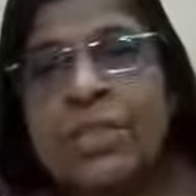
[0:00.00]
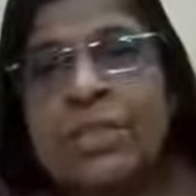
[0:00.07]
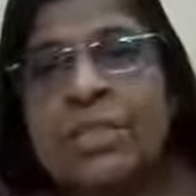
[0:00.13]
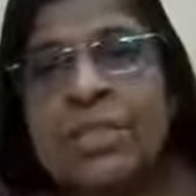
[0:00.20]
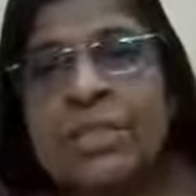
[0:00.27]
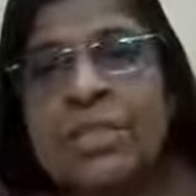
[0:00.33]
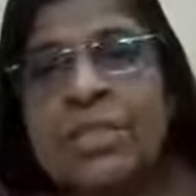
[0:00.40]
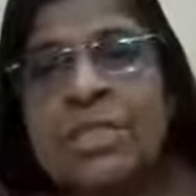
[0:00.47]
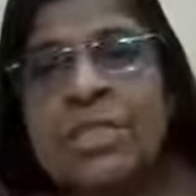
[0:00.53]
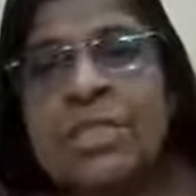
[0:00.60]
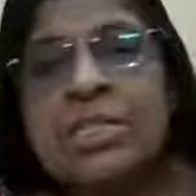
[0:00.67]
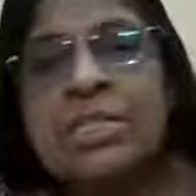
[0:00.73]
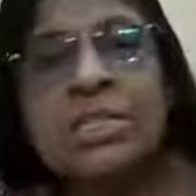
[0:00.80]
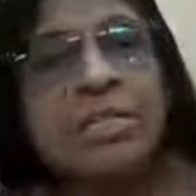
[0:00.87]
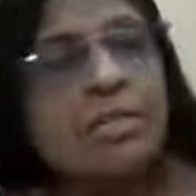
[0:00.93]
This
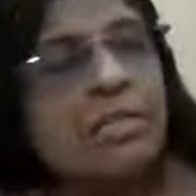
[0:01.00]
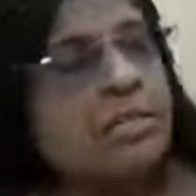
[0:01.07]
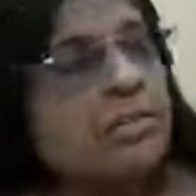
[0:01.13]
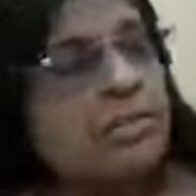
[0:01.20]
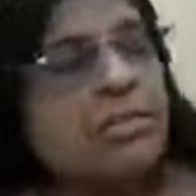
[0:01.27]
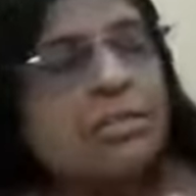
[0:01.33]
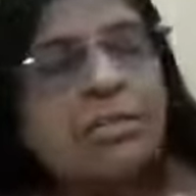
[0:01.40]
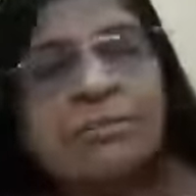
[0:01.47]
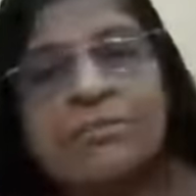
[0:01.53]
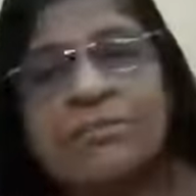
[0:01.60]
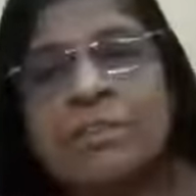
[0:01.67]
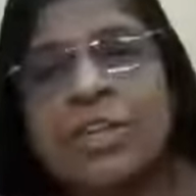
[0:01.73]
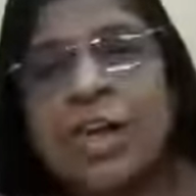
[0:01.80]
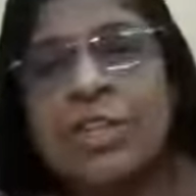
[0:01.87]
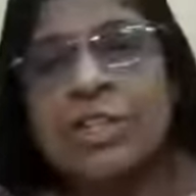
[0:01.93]
is
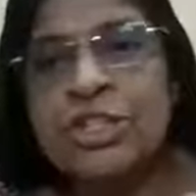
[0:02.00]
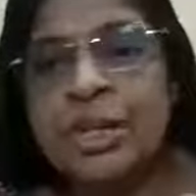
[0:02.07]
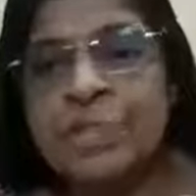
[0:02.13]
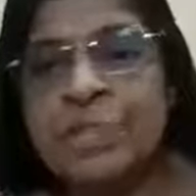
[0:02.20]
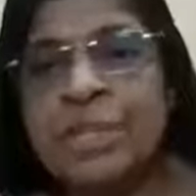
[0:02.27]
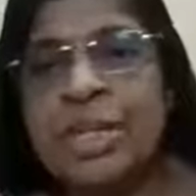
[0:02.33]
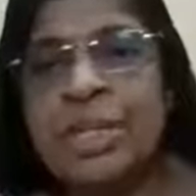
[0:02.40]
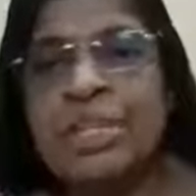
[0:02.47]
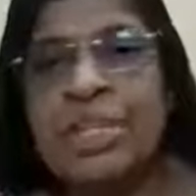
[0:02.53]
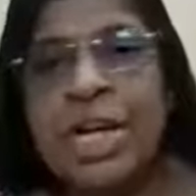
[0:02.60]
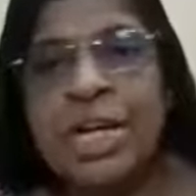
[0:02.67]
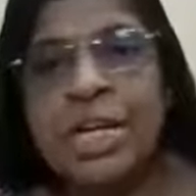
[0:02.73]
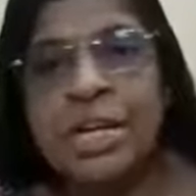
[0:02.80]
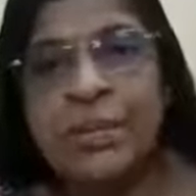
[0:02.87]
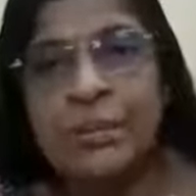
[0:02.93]
a German
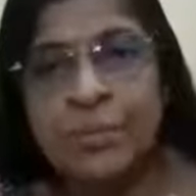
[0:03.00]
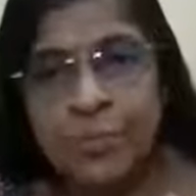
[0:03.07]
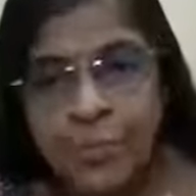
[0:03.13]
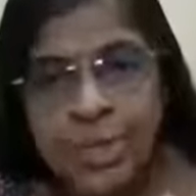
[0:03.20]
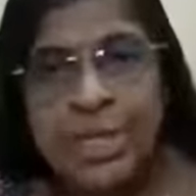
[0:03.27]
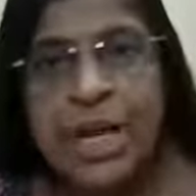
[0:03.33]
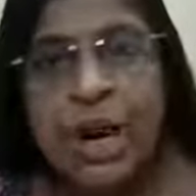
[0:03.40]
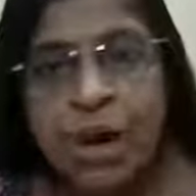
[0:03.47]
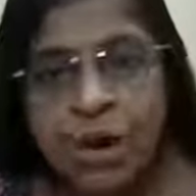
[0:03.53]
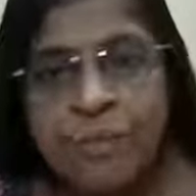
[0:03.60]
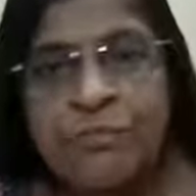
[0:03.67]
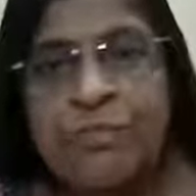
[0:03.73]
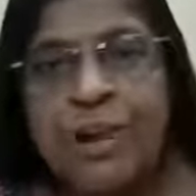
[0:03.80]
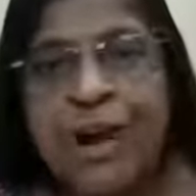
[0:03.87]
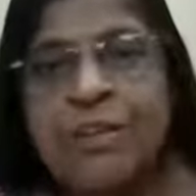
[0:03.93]
encyclopedia
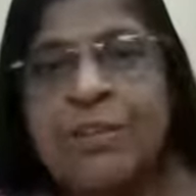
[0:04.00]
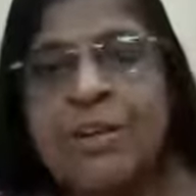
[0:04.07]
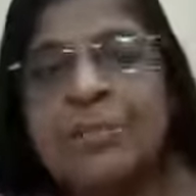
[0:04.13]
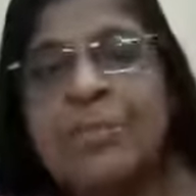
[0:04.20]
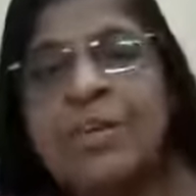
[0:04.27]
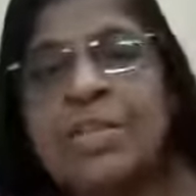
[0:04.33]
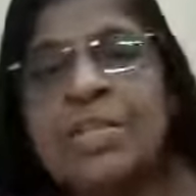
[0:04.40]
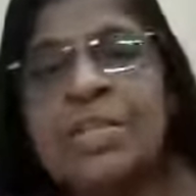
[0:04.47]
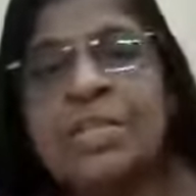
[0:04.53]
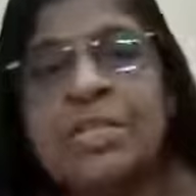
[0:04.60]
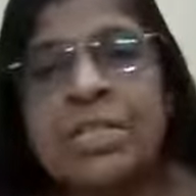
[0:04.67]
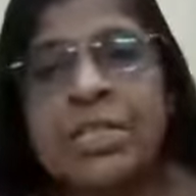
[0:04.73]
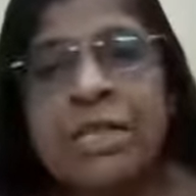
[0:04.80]
of flower remedies.